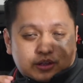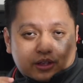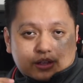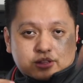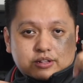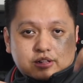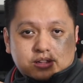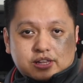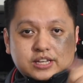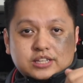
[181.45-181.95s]
in
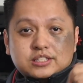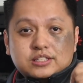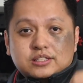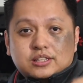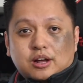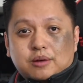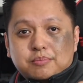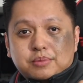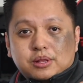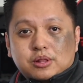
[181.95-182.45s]
the links
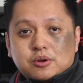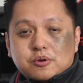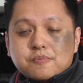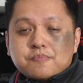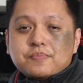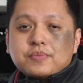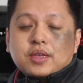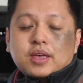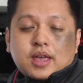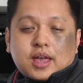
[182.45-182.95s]
down
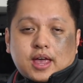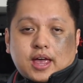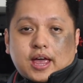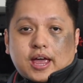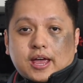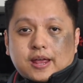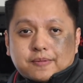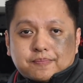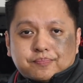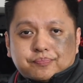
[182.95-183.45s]
below,
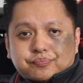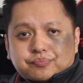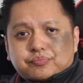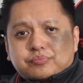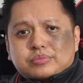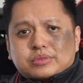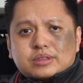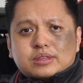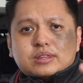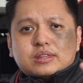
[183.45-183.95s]
and
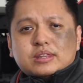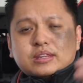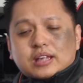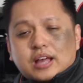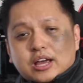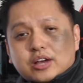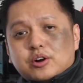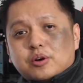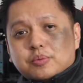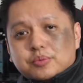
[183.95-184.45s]

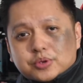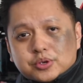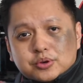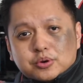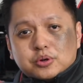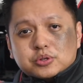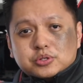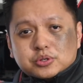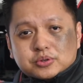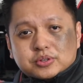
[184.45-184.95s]
I hope you
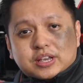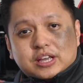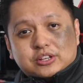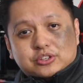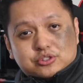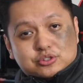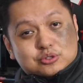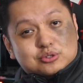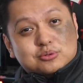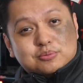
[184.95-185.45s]
also get
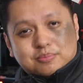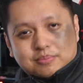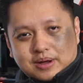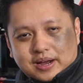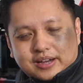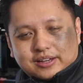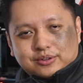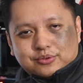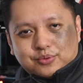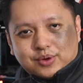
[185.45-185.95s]
to
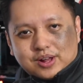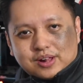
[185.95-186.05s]
mine